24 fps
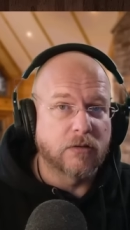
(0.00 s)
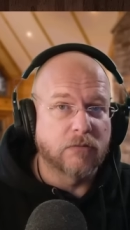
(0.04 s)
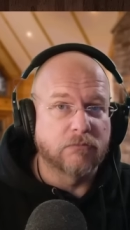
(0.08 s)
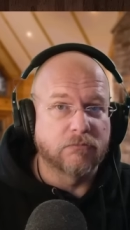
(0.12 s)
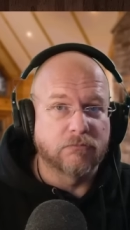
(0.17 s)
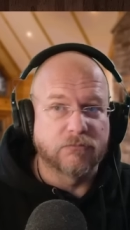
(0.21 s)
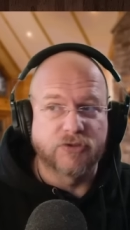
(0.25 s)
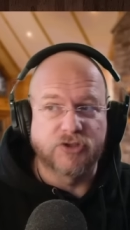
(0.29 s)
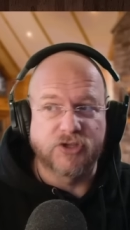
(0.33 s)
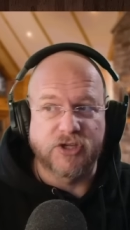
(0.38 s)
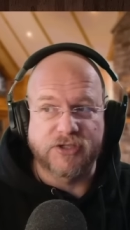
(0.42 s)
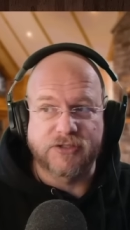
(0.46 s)

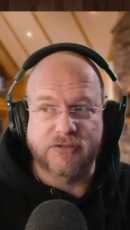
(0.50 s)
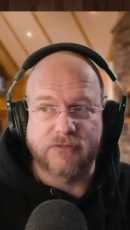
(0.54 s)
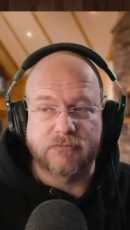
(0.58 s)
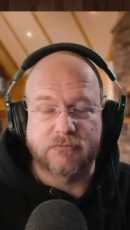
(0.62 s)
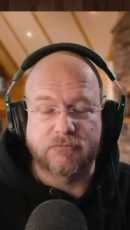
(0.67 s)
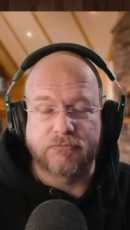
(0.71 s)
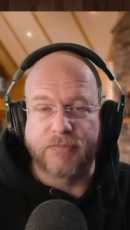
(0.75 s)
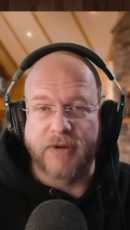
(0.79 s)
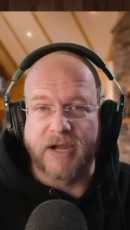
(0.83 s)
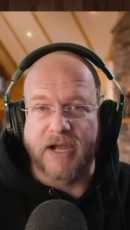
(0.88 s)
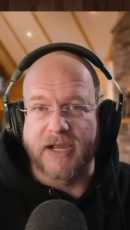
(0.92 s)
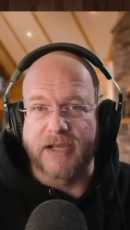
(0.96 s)

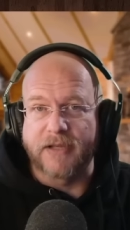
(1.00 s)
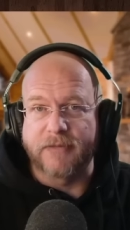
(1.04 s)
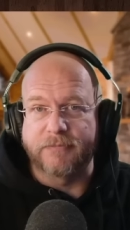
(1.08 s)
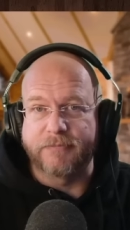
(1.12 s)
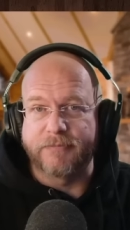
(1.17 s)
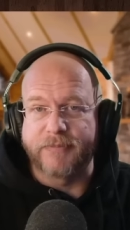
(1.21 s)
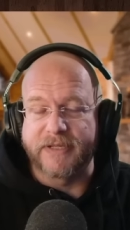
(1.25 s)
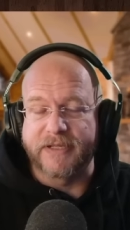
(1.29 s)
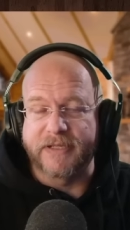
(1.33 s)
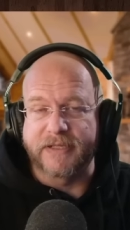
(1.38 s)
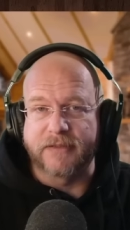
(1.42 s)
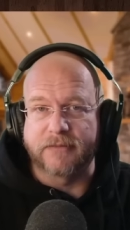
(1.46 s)
just by
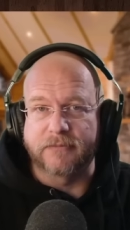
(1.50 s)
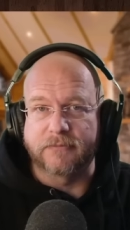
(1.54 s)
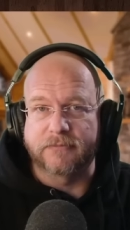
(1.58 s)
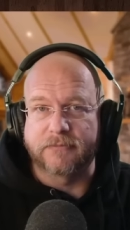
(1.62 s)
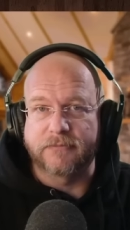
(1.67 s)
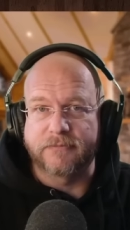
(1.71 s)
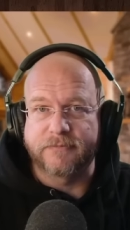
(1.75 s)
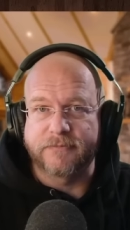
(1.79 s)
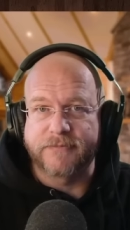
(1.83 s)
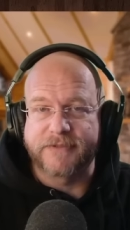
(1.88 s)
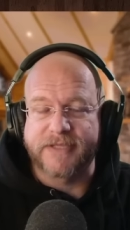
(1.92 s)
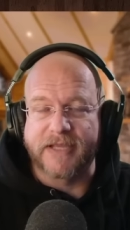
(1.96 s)
being
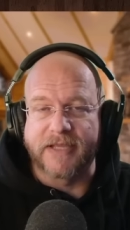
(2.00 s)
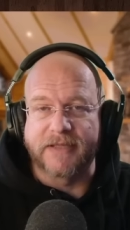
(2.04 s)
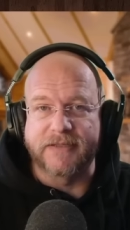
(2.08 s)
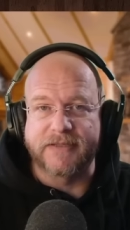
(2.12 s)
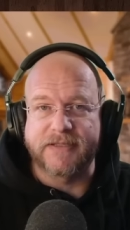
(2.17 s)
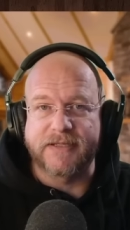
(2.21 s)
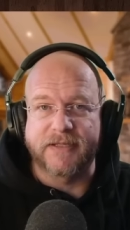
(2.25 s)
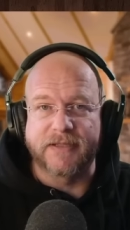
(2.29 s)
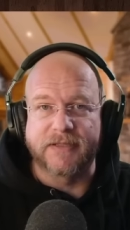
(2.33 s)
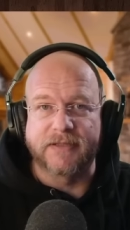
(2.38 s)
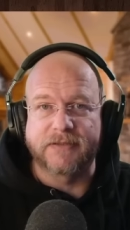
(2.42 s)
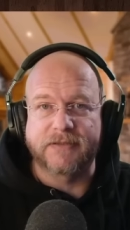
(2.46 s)

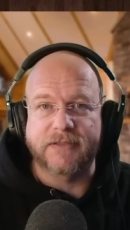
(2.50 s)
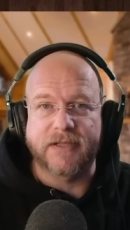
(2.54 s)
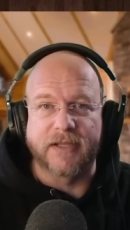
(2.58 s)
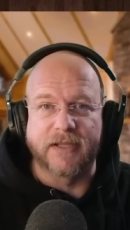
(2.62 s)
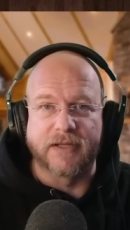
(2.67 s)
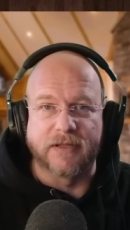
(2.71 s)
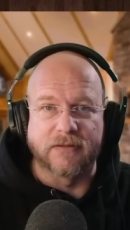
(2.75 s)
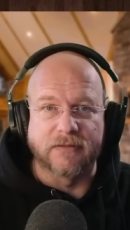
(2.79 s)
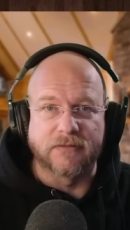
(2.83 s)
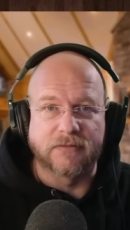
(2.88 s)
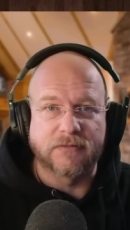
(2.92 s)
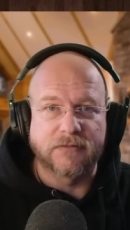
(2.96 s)
sentient
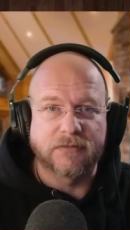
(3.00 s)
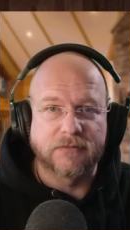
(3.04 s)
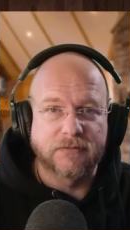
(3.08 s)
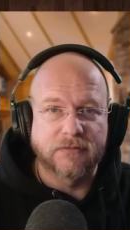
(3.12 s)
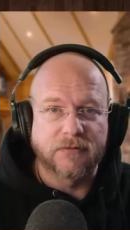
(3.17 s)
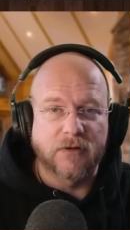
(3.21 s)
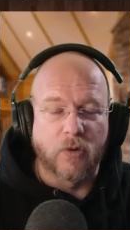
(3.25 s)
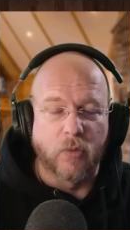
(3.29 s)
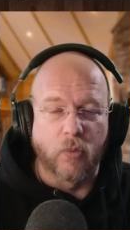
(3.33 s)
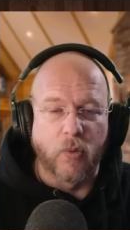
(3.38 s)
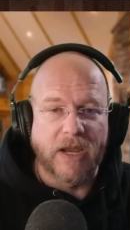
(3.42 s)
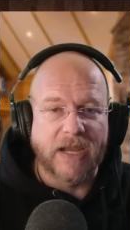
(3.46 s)
and
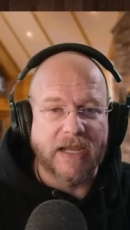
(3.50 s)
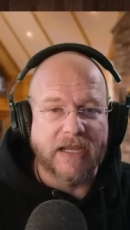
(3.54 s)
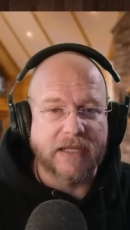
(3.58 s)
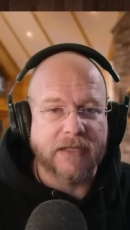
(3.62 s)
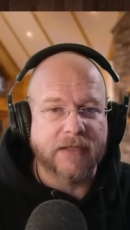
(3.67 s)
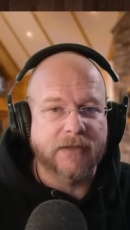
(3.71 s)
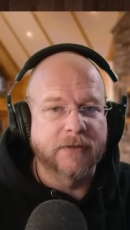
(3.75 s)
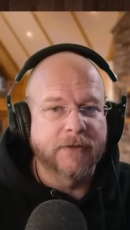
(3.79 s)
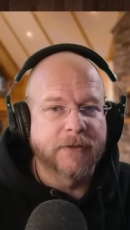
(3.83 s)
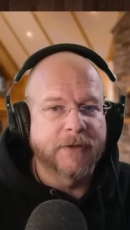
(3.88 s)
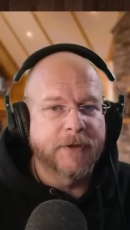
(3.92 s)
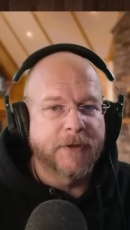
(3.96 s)
awake,